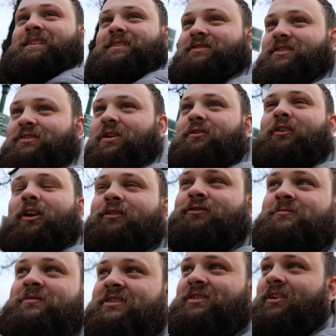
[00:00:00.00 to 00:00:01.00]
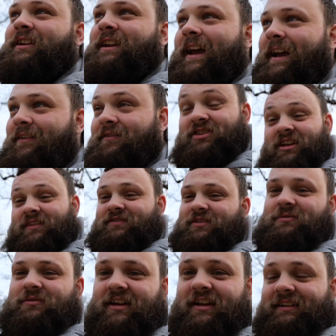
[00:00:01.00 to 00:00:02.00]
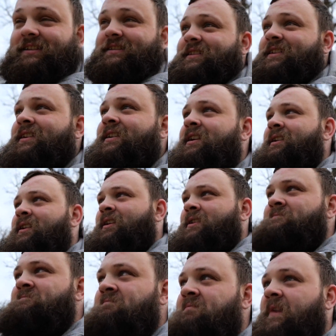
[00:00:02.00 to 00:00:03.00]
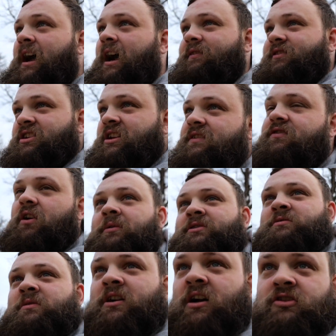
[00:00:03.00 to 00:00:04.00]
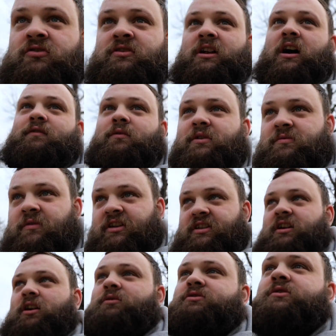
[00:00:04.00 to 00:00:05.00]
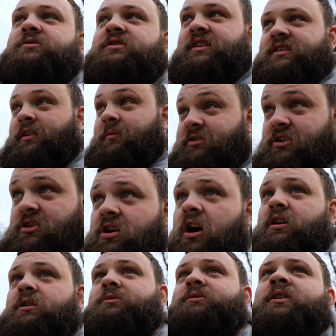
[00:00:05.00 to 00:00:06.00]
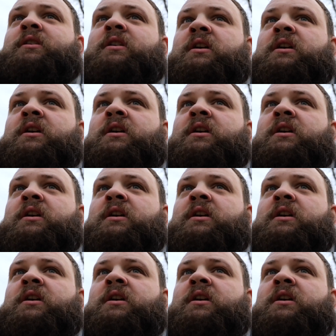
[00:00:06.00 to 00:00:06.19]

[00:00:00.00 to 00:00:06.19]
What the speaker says: So far from this holiday, I've achieved 2 things. I've achieved going to a country that I've always wanted to go to since I was a child.